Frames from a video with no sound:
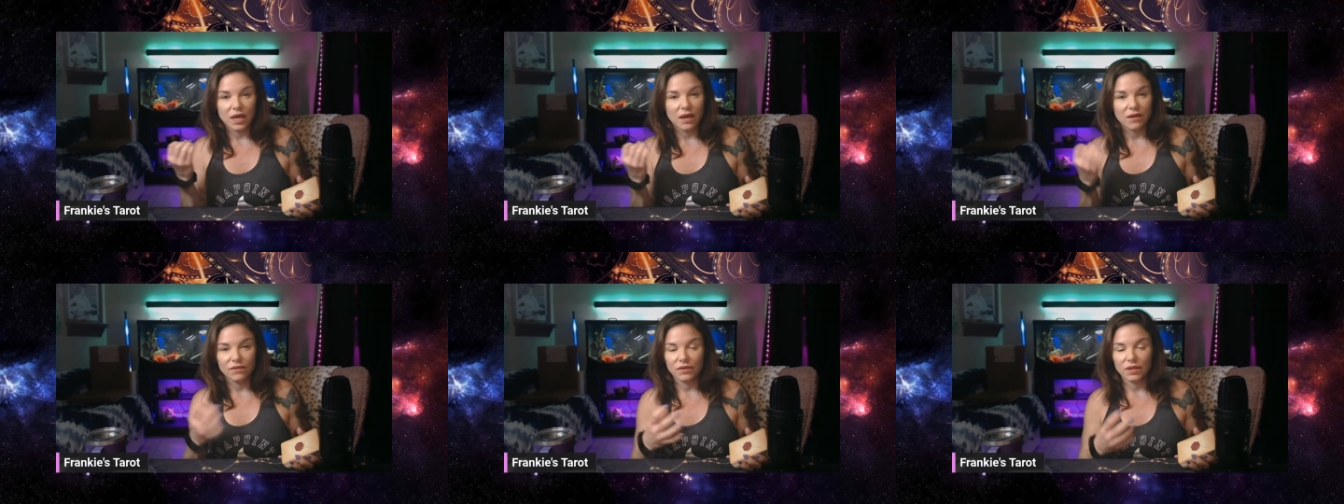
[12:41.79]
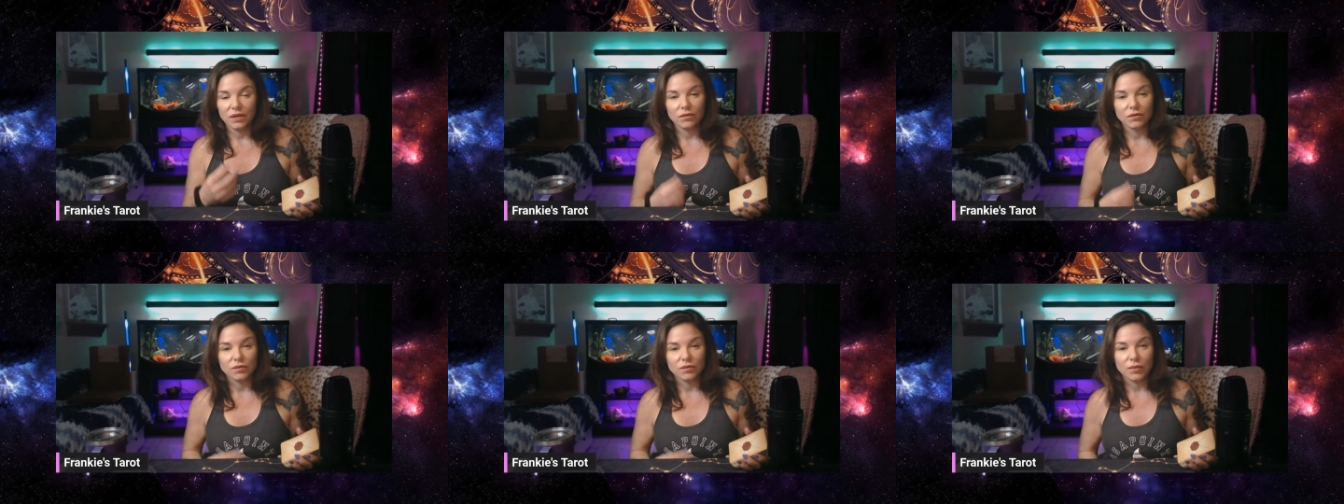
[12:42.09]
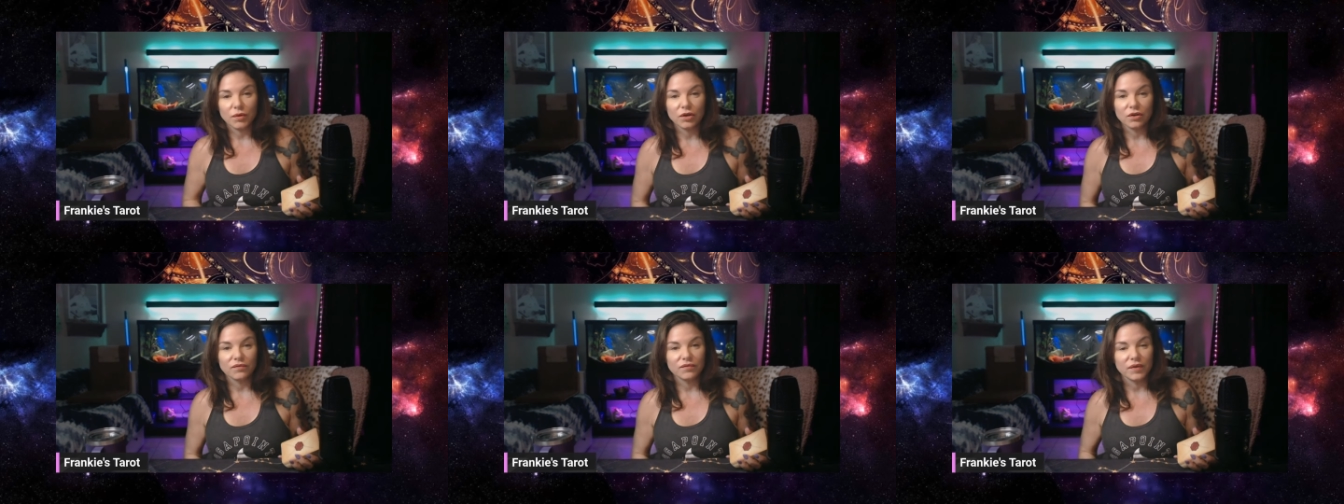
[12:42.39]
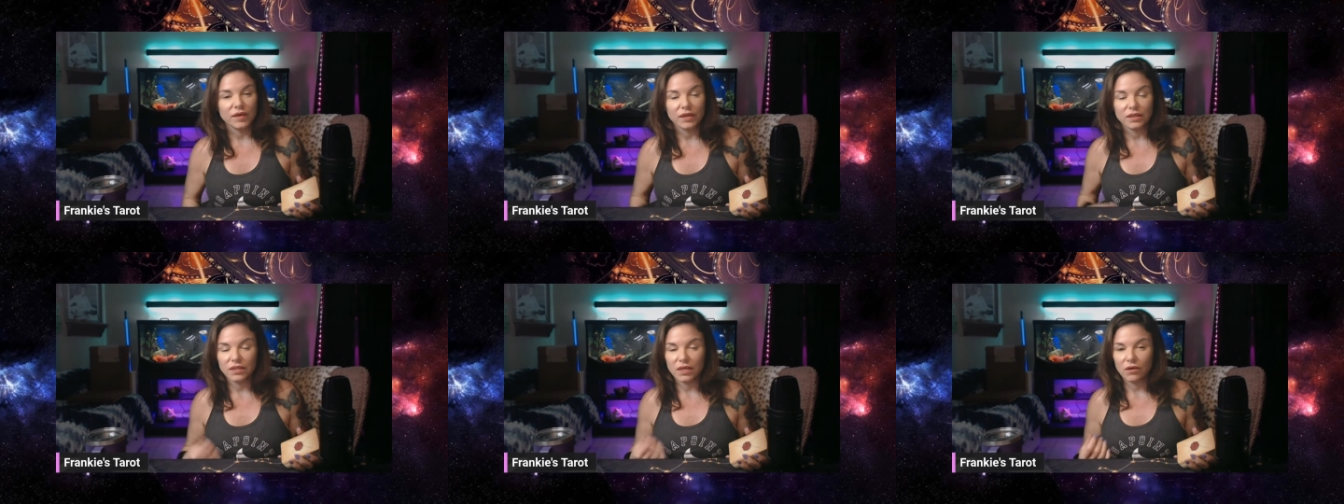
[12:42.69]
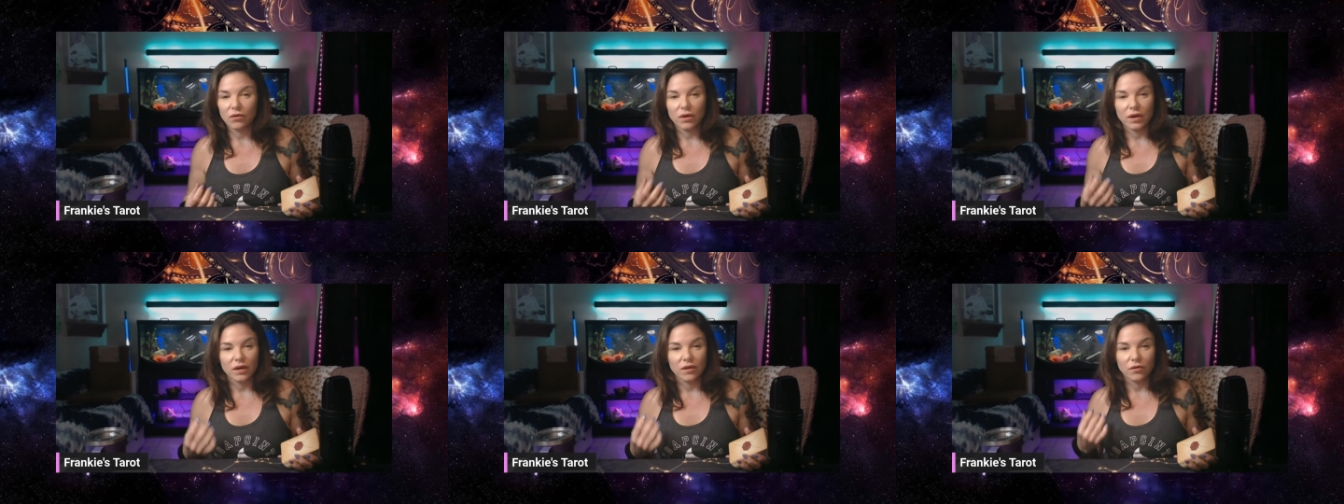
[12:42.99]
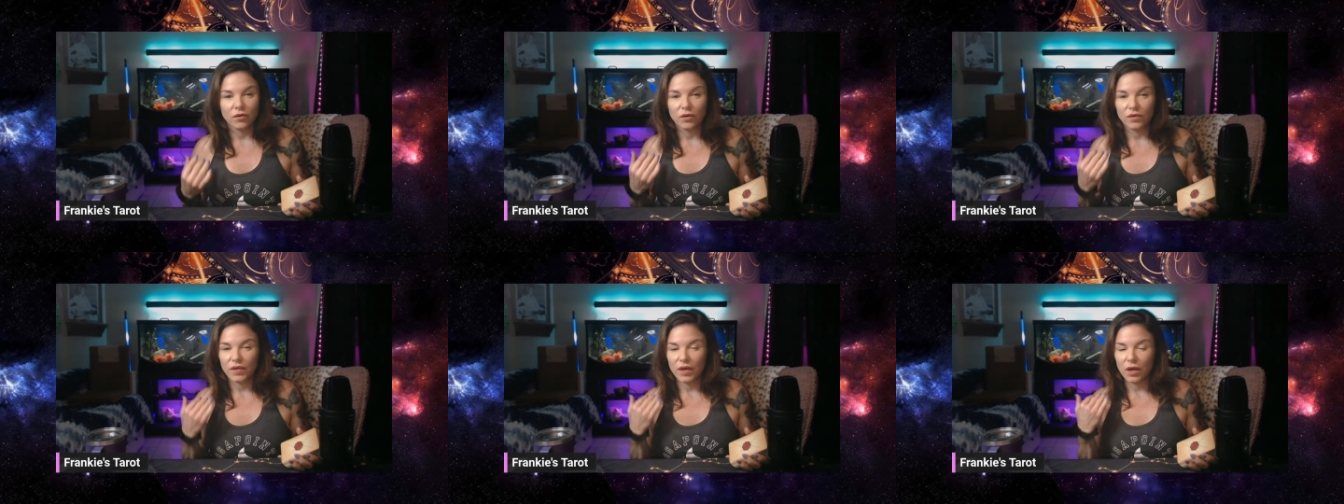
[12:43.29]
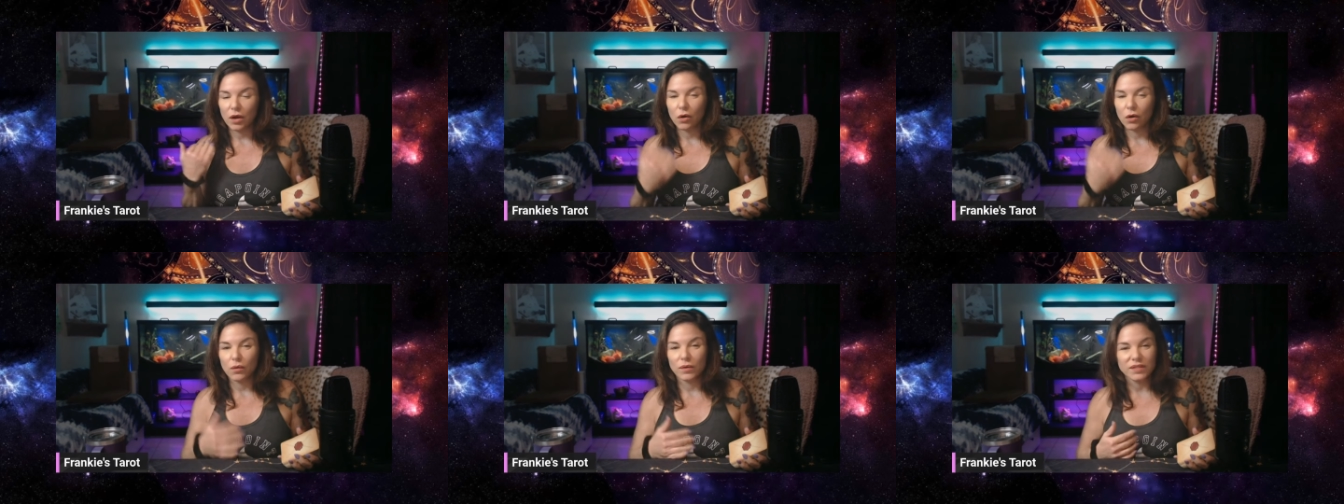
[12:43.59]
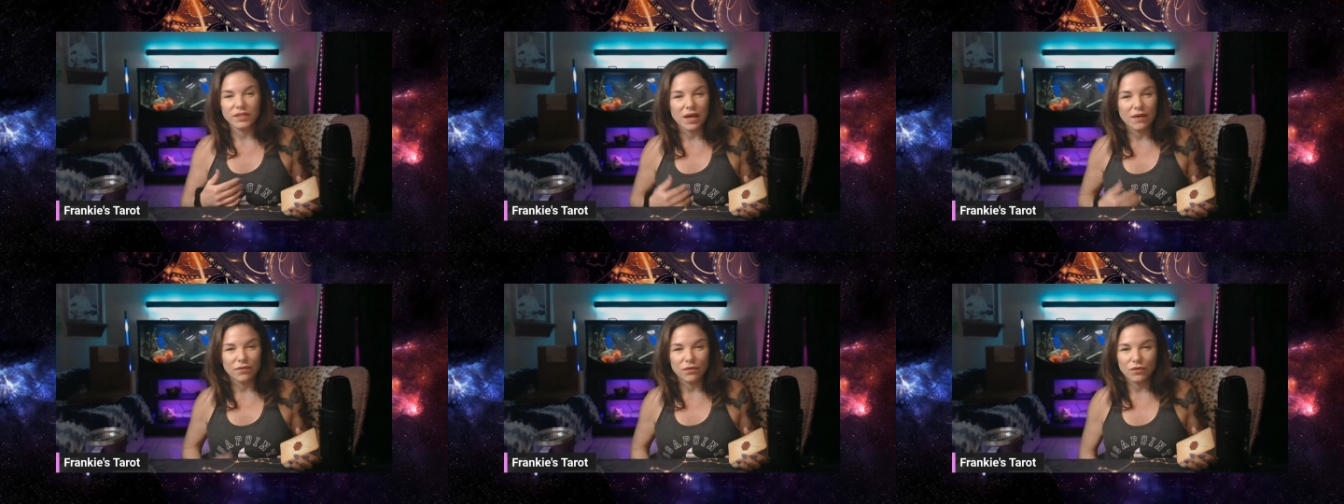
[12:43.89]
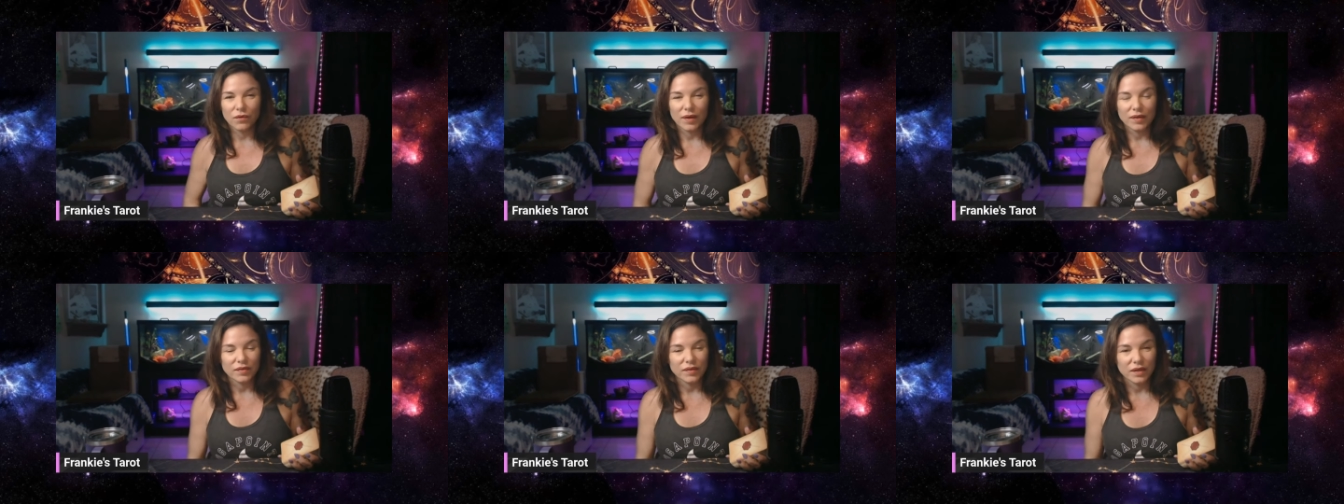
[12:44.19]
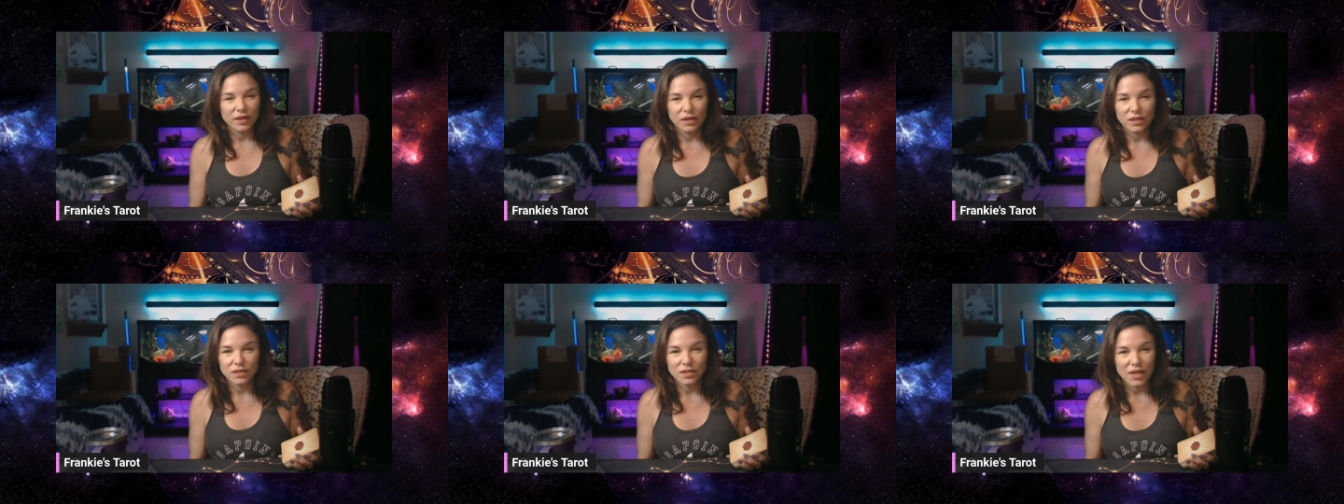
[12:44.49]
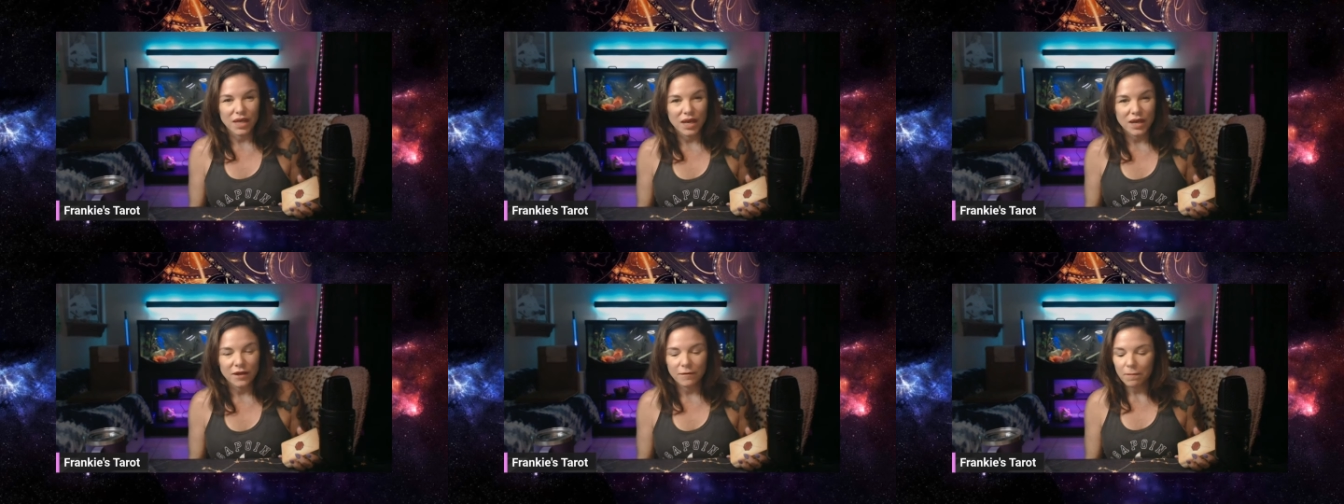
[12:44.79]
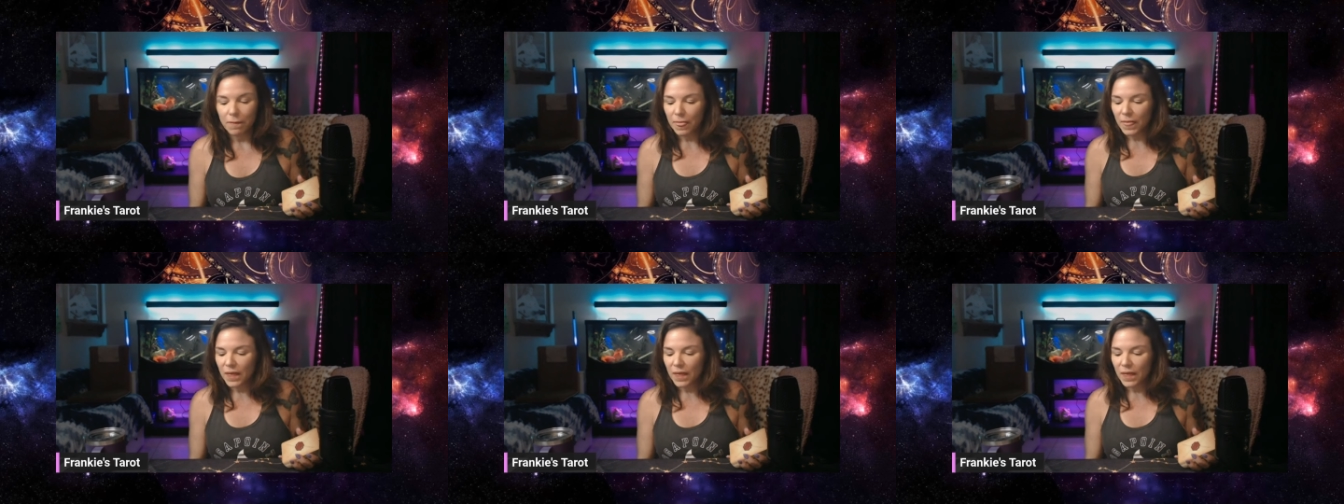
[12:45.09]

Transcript: everything was perfect, or they always had the right thing to say,